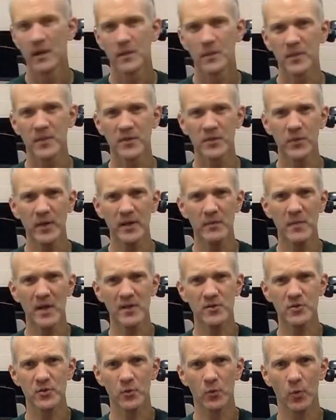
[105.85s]
Between
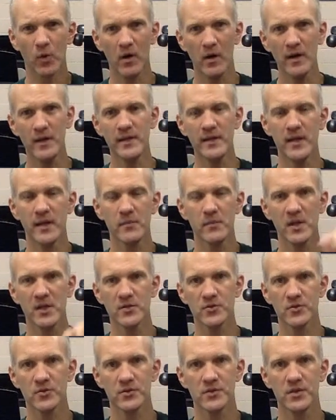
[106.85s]
measure 1 and
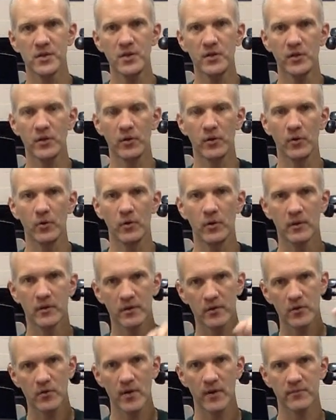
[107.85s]
measure 2,
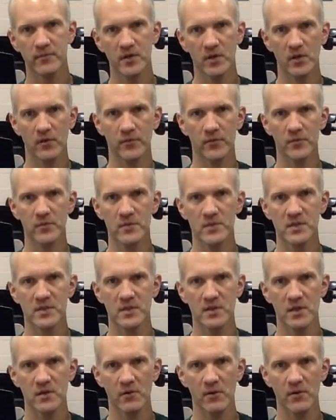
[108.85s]
you have to go from
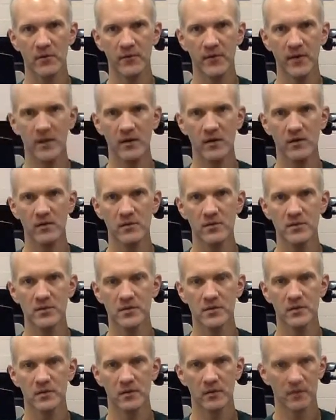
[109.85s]
0
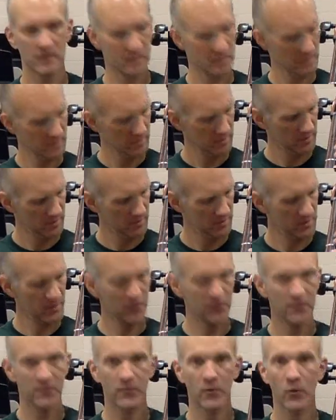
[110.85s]
fingers to
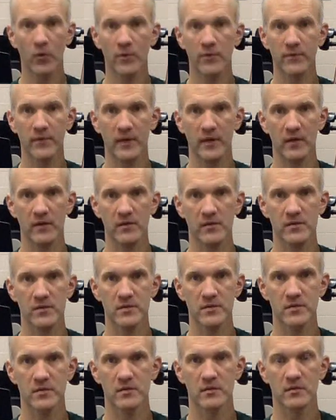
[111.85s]
4 fingers.